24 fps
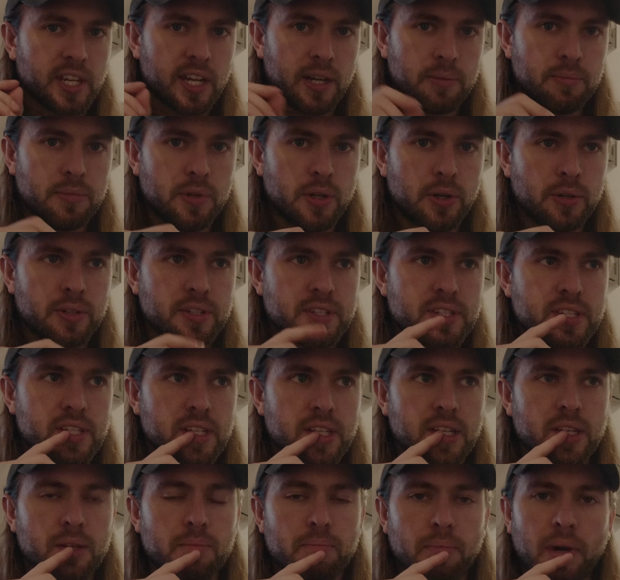thing I'm
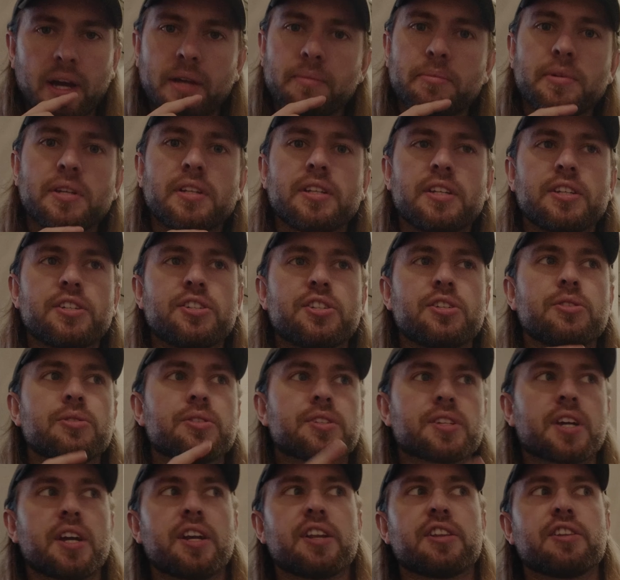noticing might be an issue
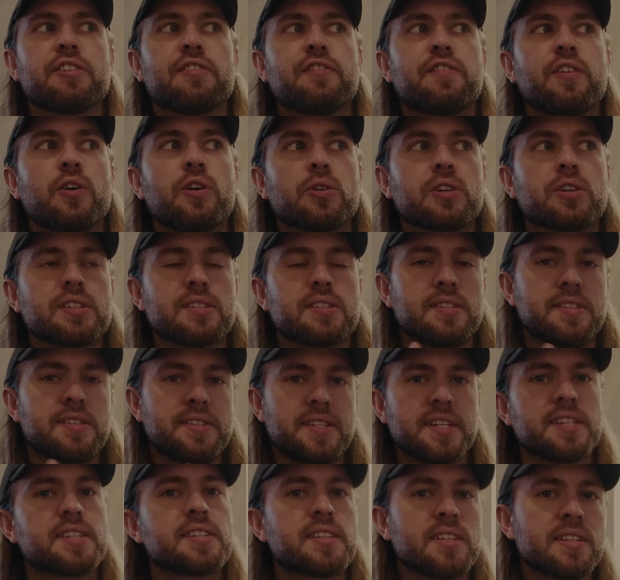is kind of the focus
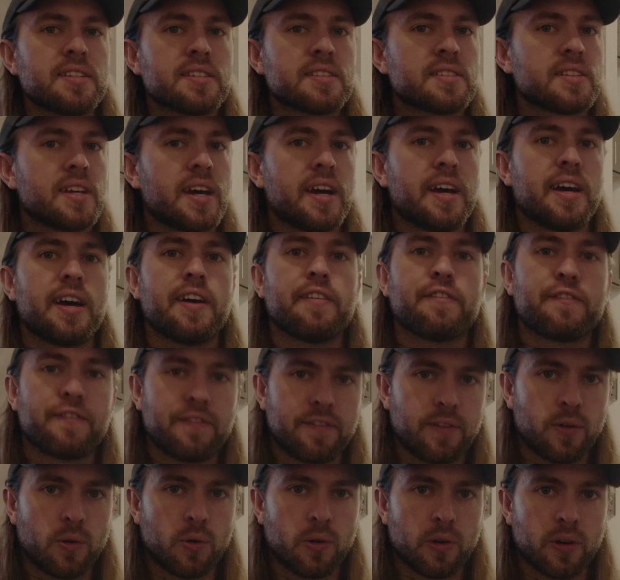distance at f
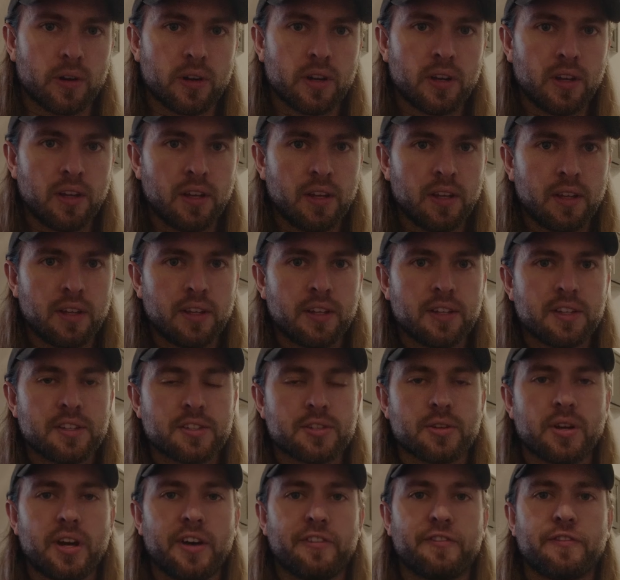four.
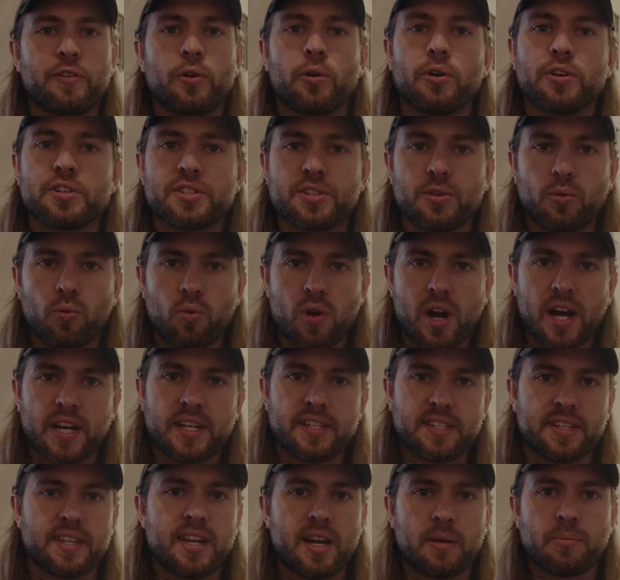So f four is the
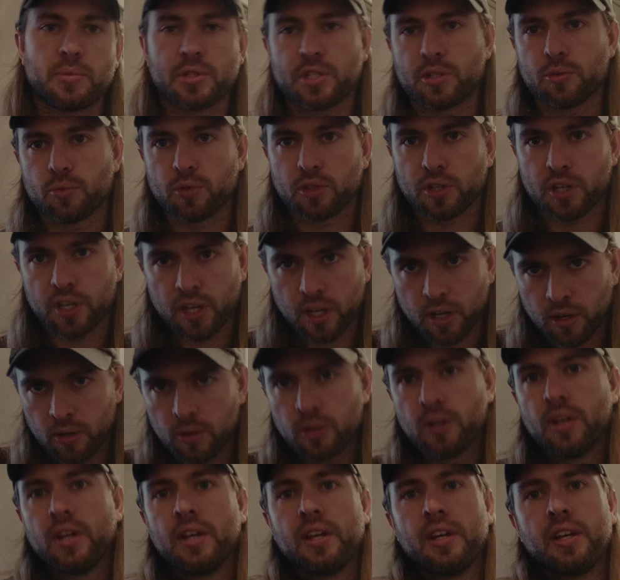widest the aperture will
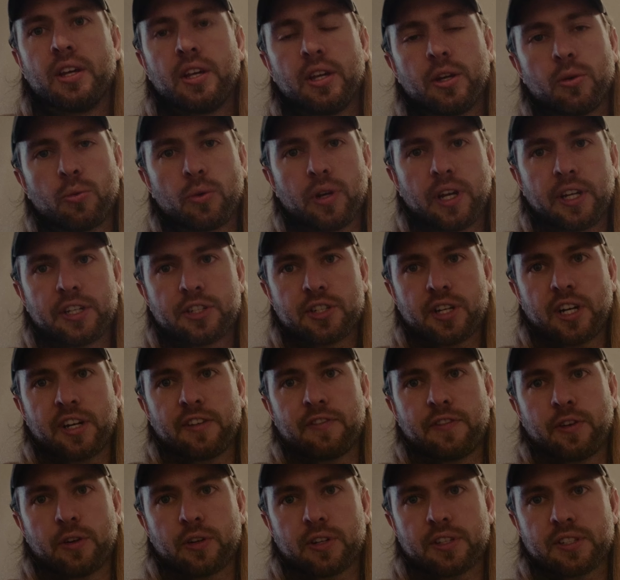go, and when I try to
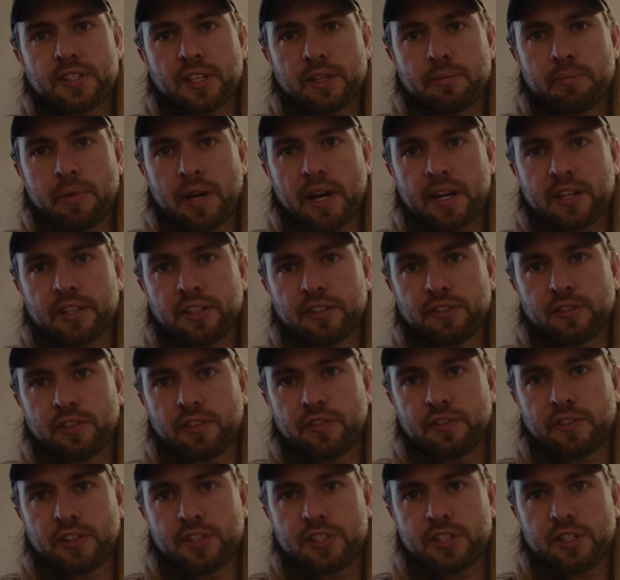focus like back on the
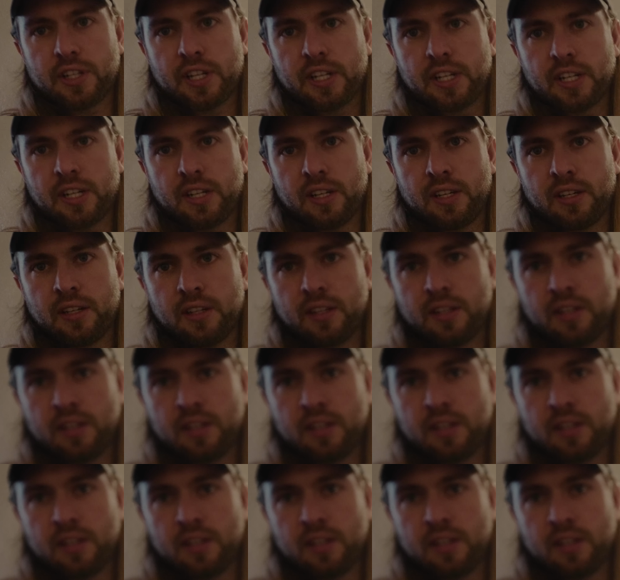refrigerator,